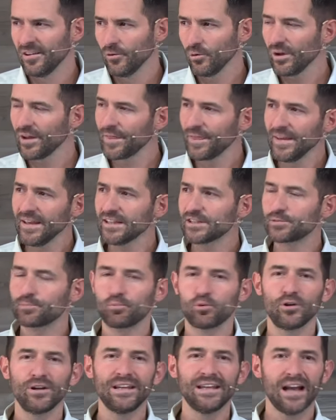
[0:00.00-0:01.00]
Well, I think it's
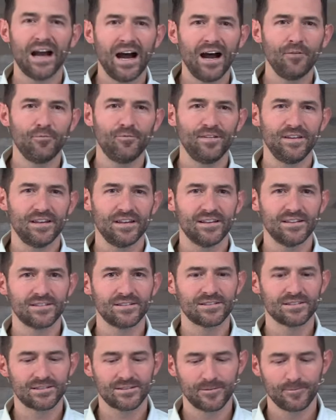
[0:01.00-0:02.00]
pretty
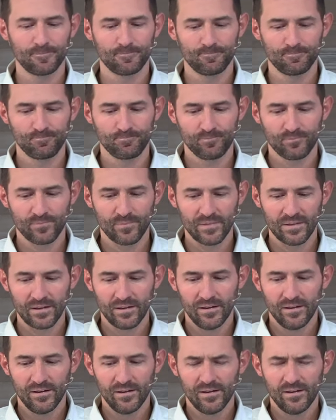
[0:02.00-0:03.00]
obvious
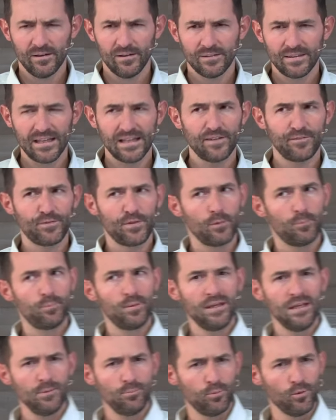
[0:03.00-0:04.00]
that if the
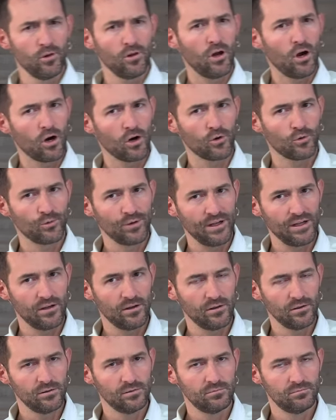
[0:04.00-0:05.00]
people are
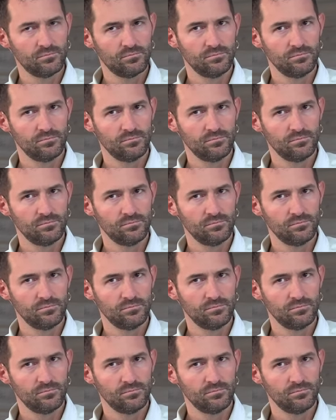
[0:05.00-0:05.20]
real